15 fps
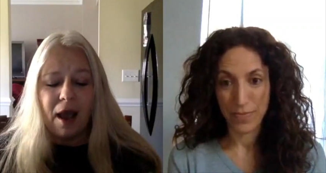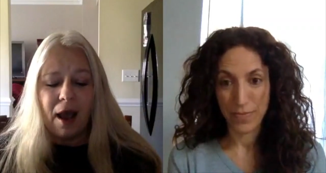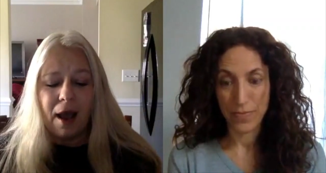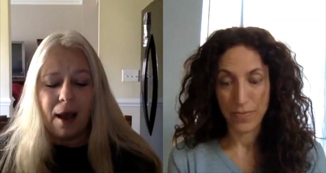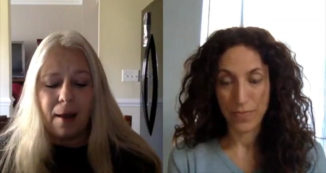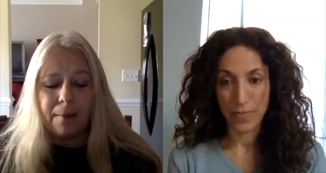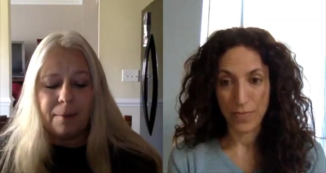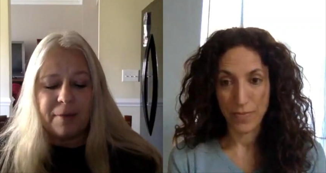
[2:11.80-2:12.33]

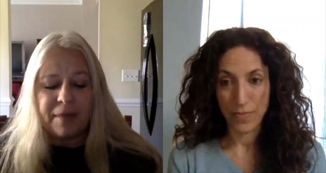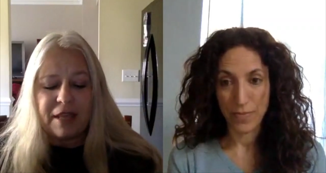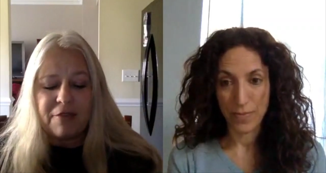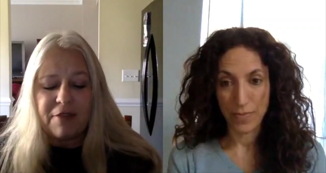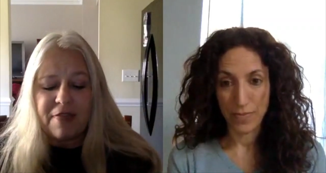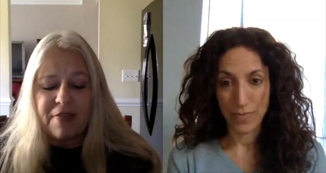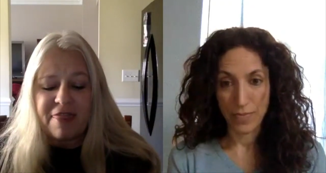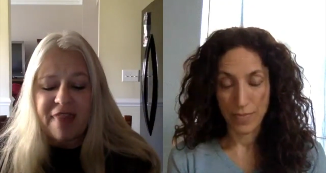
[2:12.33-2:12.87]
Speaker 1: um,
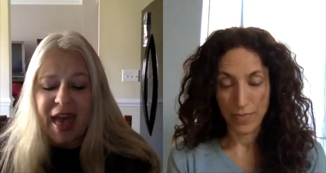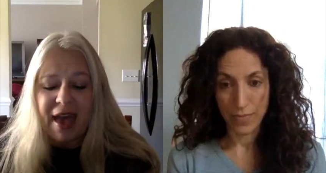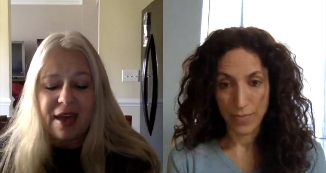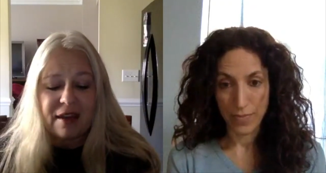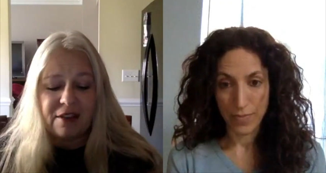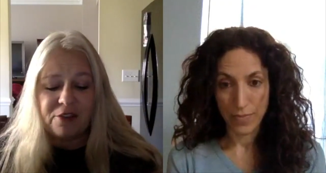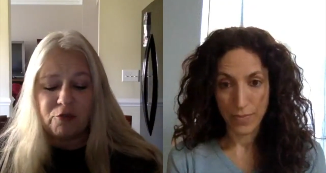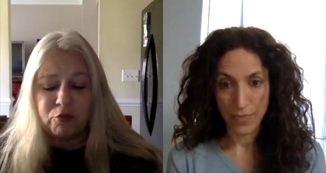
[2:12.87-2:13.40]
even
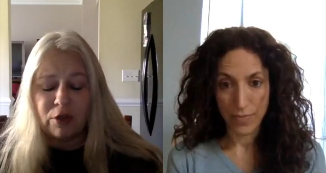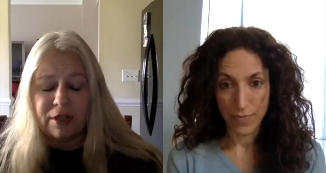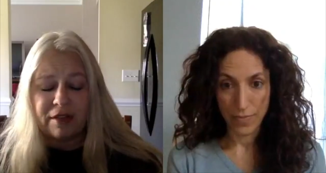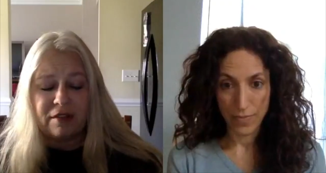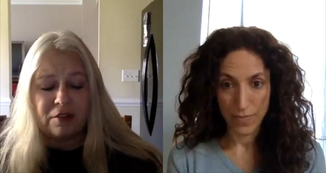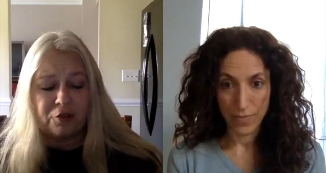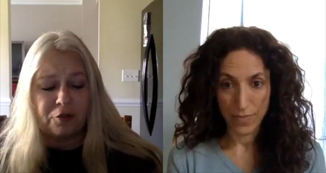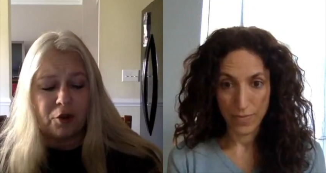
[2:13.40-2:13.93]
that is really
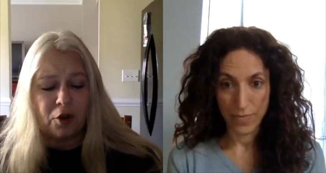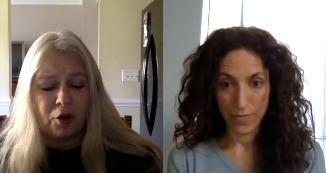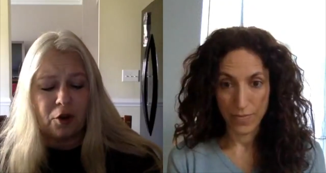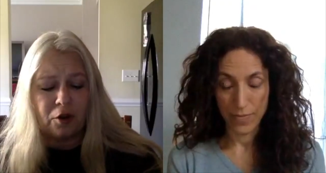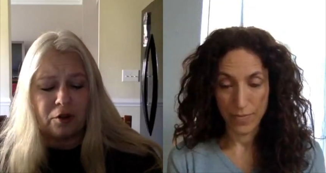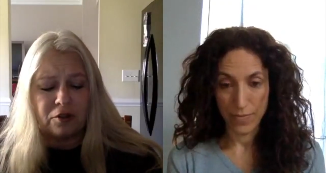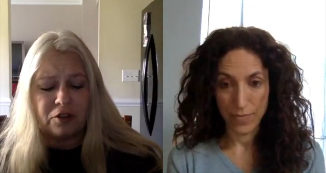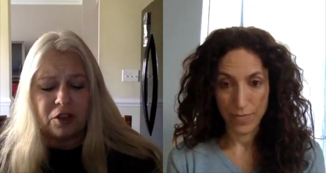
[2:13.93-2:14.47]

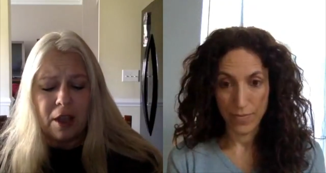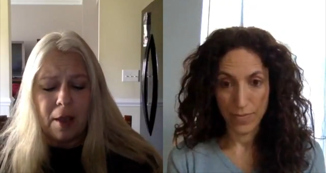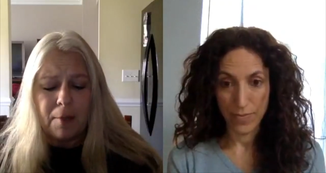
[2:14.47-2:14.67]
difficult.